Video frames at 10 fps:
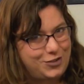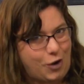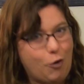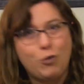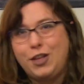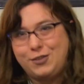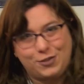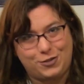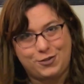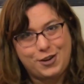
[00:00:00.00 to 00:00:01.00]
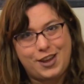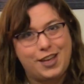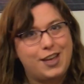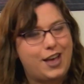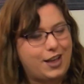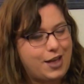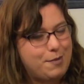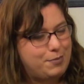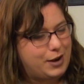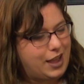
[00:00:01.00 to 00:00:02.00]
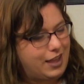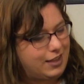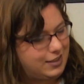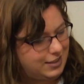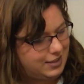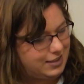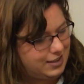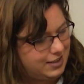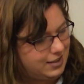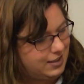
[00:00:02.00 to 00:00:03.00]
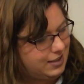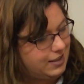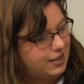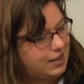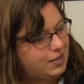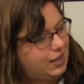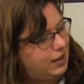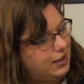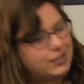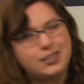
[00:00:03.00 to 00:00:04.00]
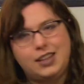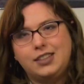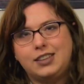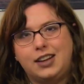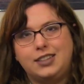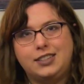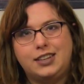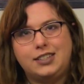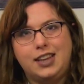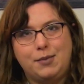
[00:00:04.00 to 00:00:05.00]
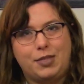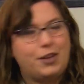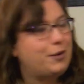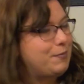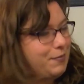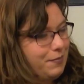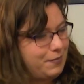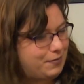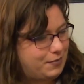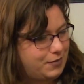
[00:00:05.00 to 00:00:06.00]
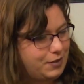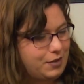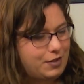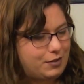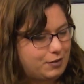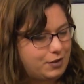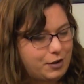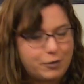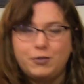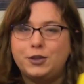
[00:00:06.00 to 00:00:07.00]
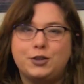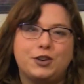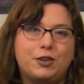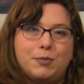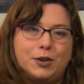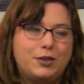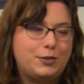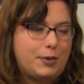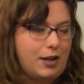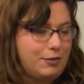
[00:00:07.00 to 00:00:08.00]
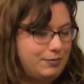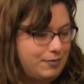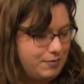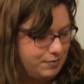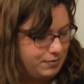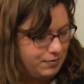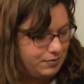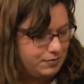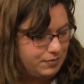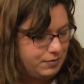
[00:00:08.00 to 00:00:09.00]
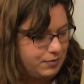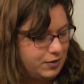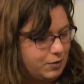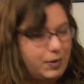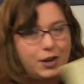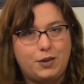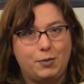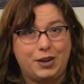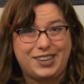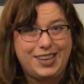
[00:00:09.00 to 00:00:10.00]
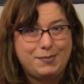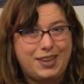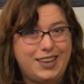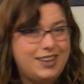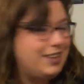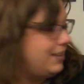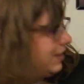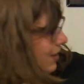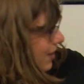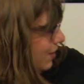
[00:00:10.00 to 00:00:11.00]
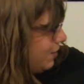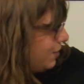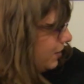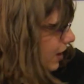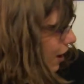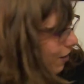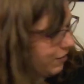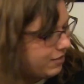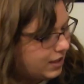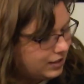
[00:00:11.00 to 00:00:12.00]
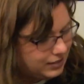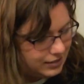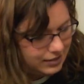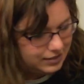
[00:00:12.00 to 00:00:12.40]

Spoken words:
whole industry, a company. I like it. It's got his aunt's name in there. So this was her first cookbook as well. So we are keeping good care of this.